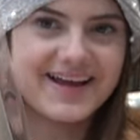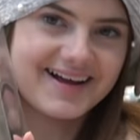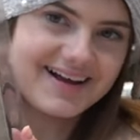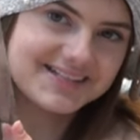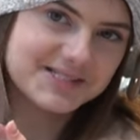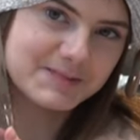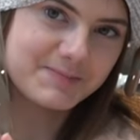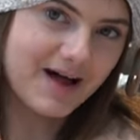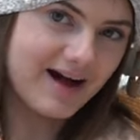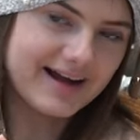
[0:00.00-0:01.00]
pink,
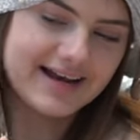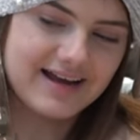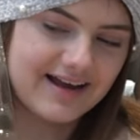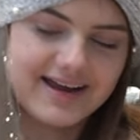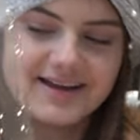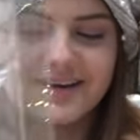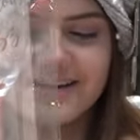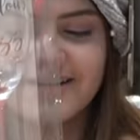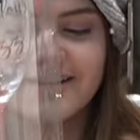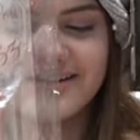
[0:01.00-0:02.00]
sparkly, like,
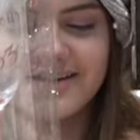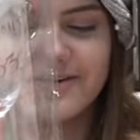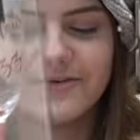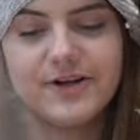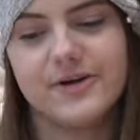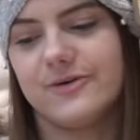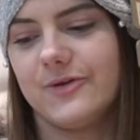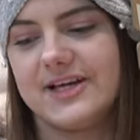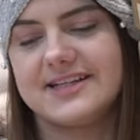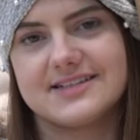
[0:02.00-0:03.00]
what do you call
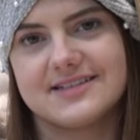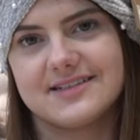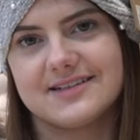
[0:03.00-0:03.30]
this?